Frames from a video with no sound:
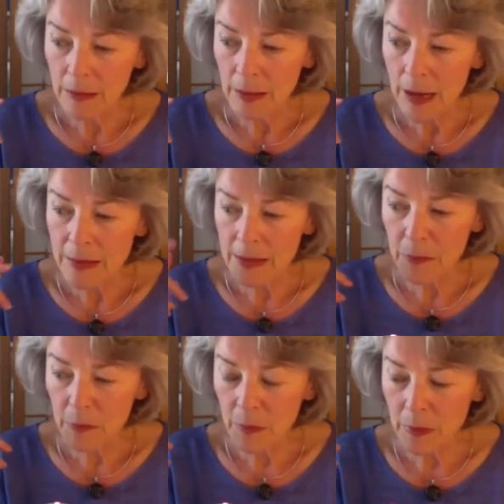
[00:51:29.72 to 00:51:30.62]
I
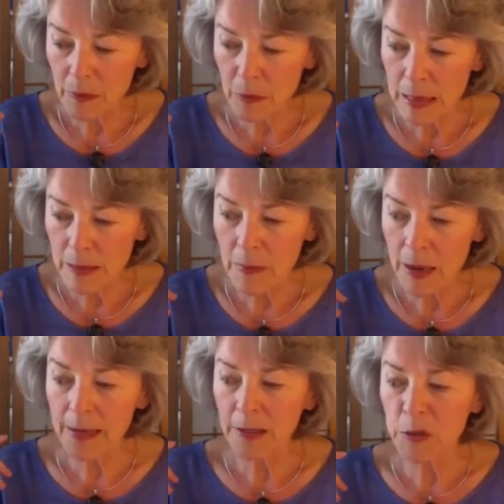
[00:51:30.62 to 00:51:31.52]
think in
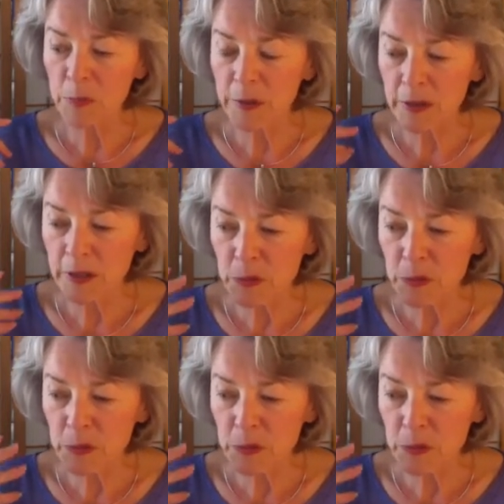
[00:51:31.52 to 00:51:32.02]
my experience,